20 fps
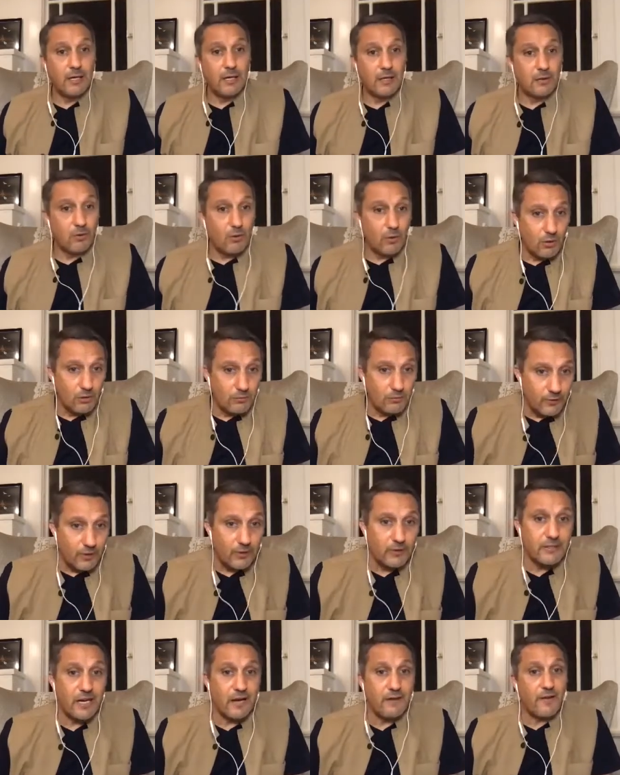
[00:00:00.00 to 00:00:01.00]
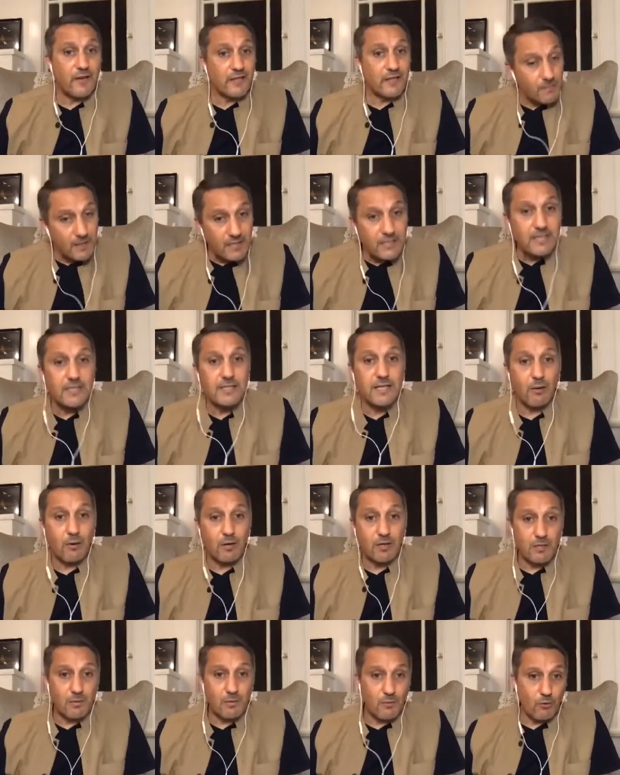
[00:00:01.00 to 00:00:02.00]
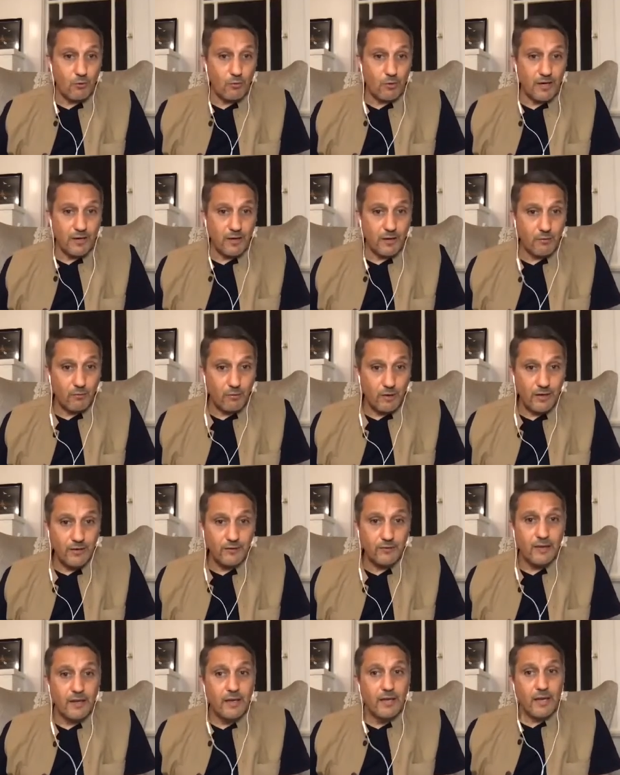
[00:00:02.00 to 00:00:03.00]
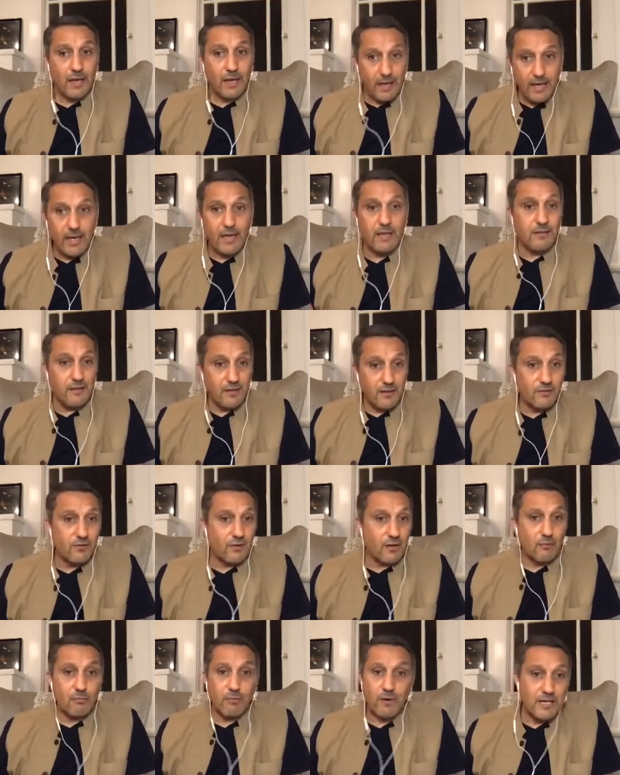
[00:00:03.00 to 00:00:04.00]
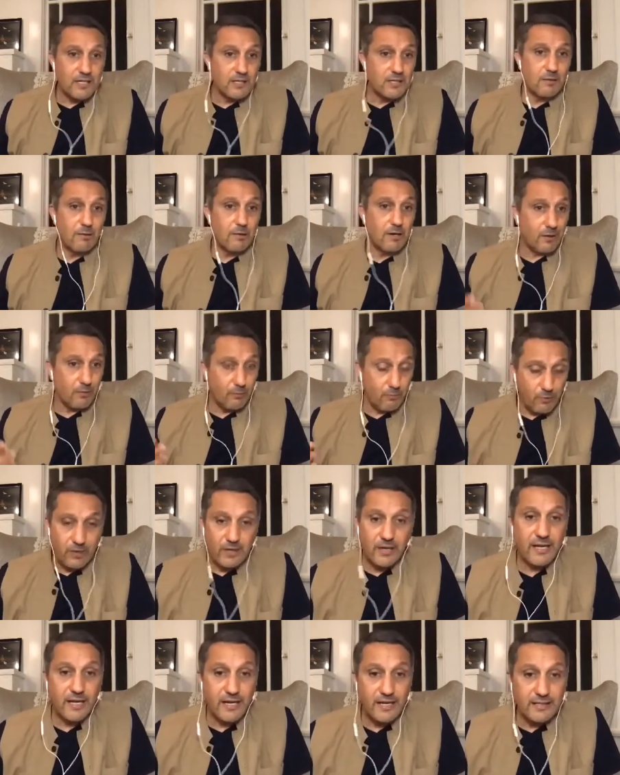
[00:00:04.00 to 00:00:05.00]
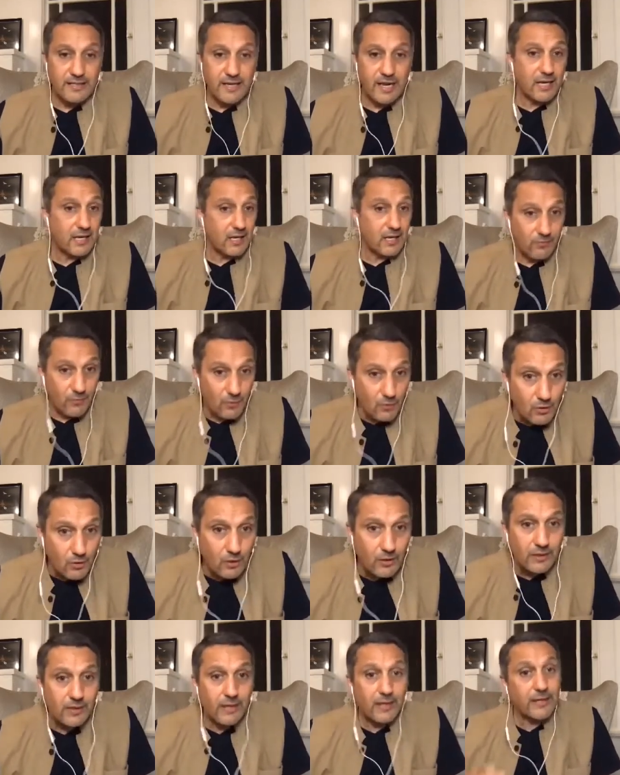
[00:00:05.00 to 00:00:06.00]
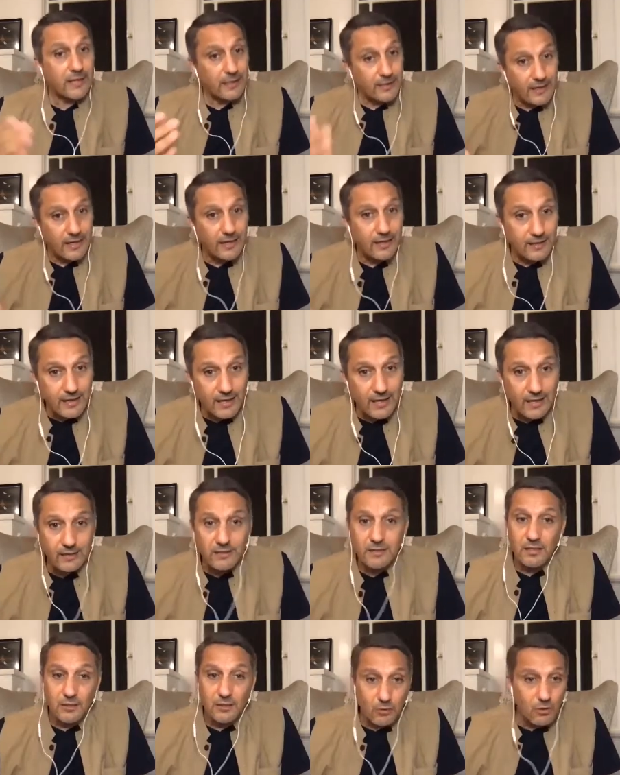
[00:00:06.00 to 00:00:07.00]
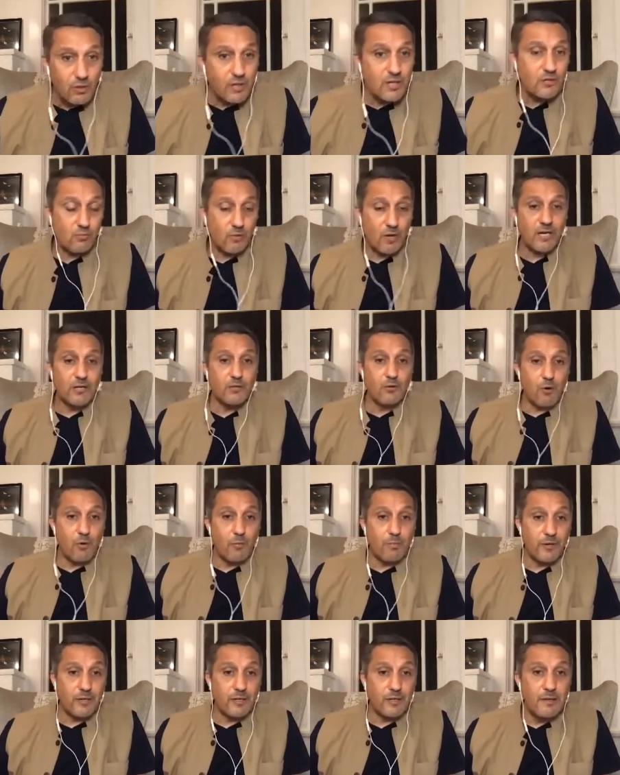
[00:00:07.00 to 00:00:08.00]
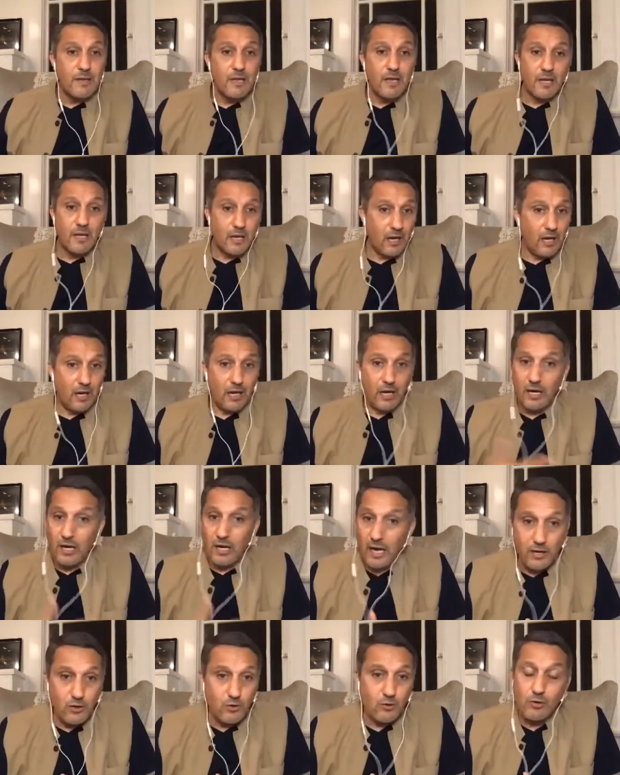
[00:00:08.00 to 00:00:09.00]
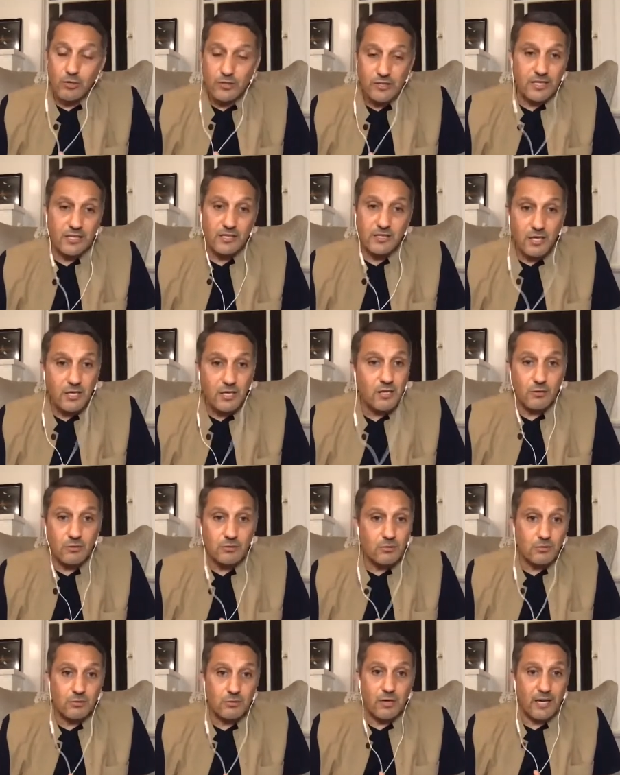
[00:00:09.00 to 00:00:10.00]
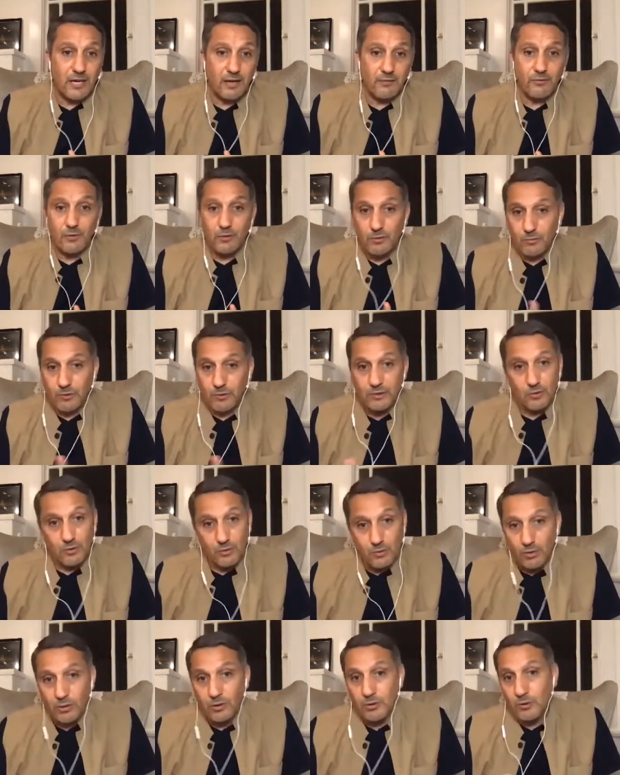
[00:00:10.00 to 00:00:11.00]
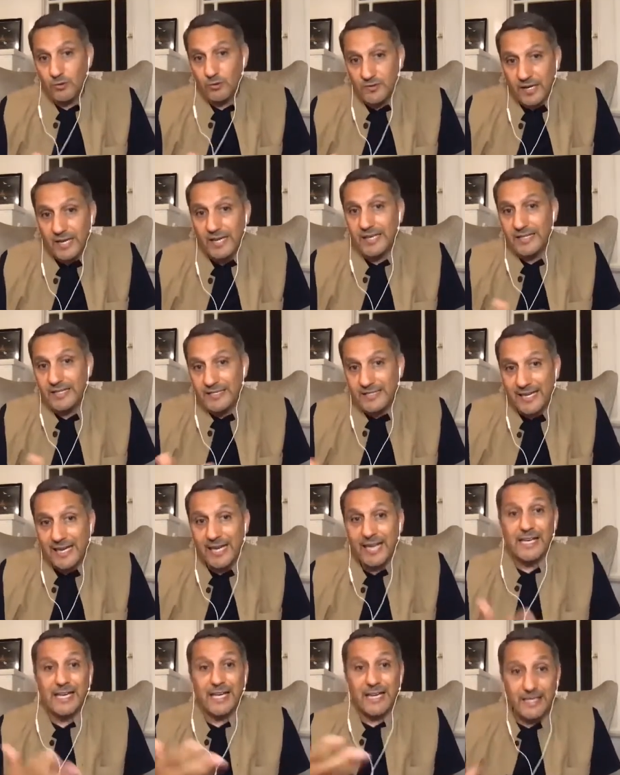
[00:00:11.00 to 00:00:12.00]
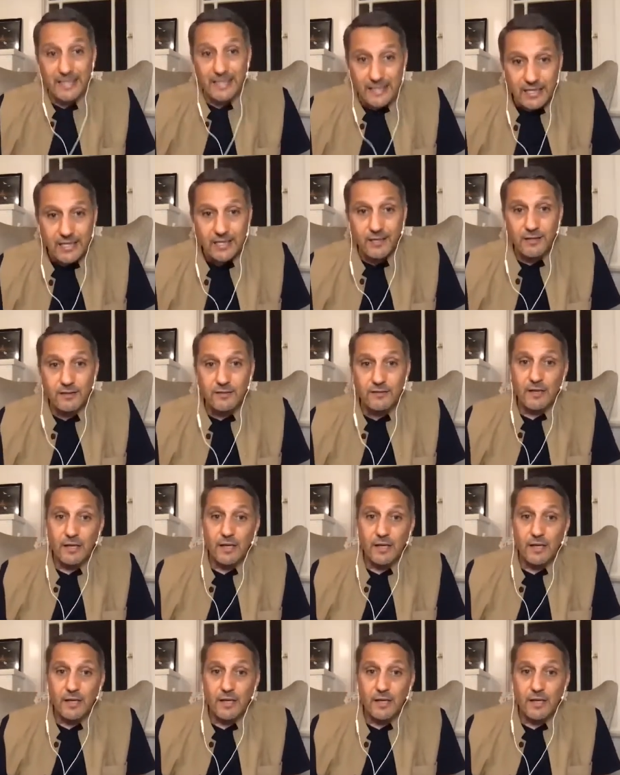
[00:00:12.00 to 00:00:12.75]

call for divestment is our democratic rights, and these are rights we're going to take. If you don't like it, again, the door is wide open, and you could continue to have your what you call your Zionist cake and eat it